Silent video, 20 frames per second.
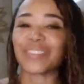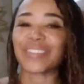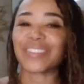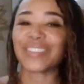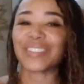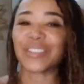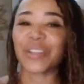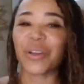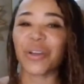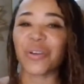
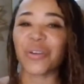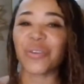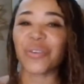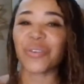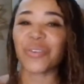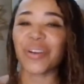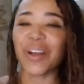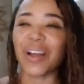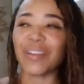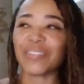
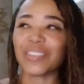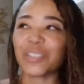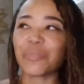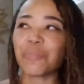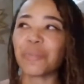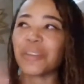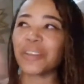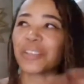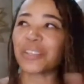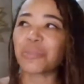So I've
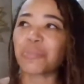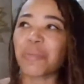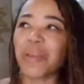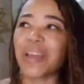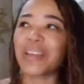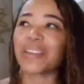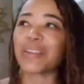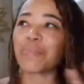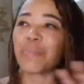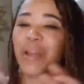just been
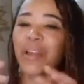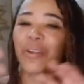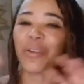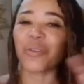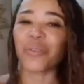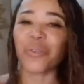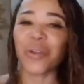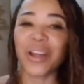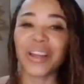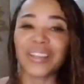expanding my
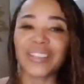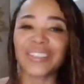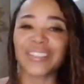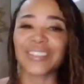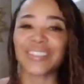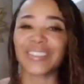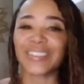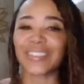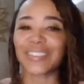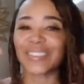
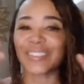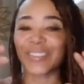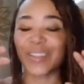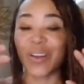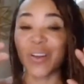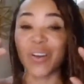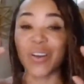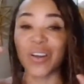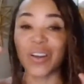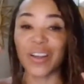horizons
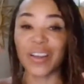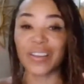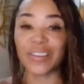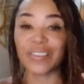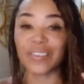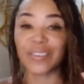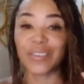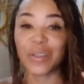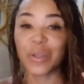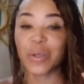
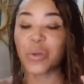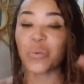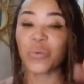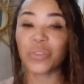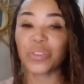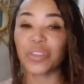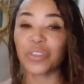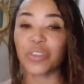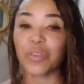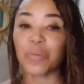on
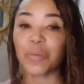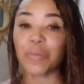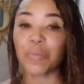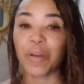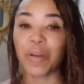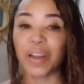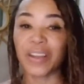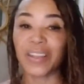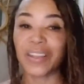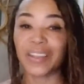what the
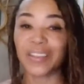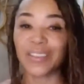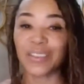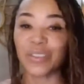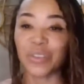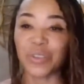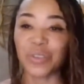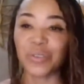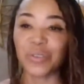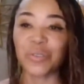human body
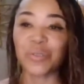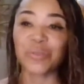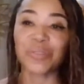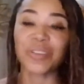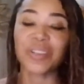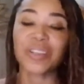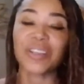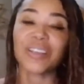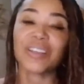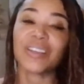can do,
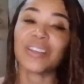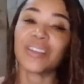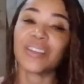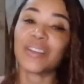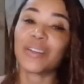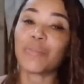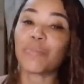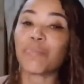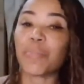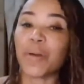
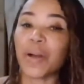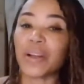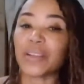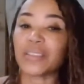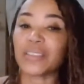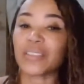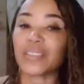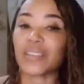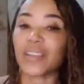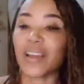
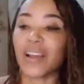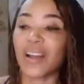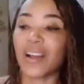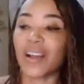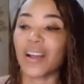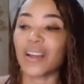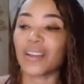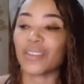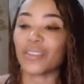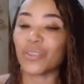but,
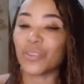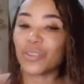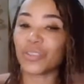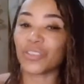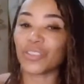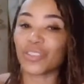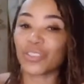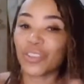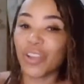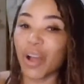you
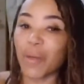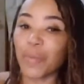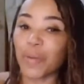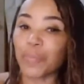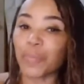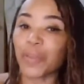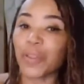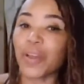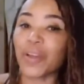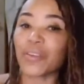can just
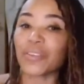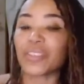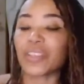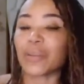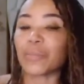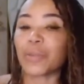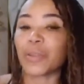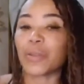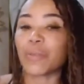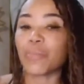comment below,
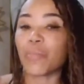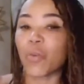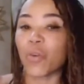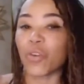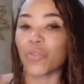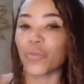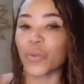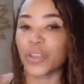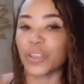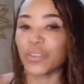tell me
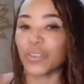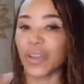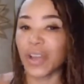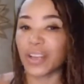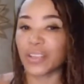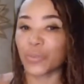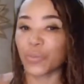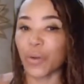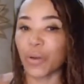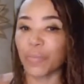more of what you
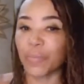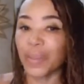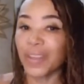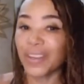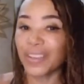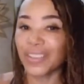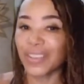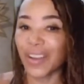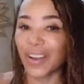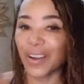guys want
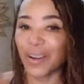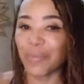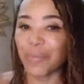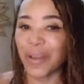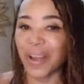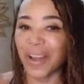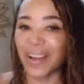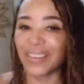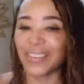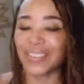me to talk
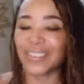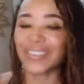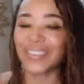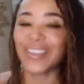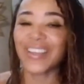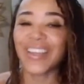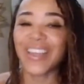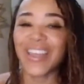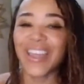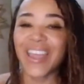about.
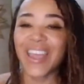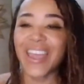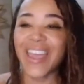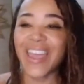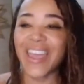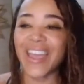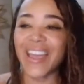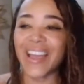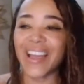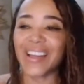
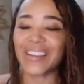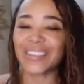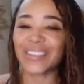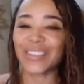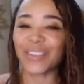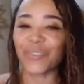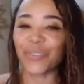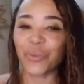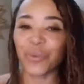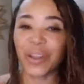
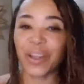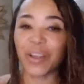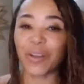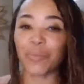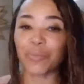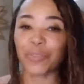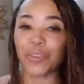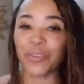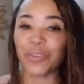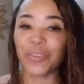And if you want to help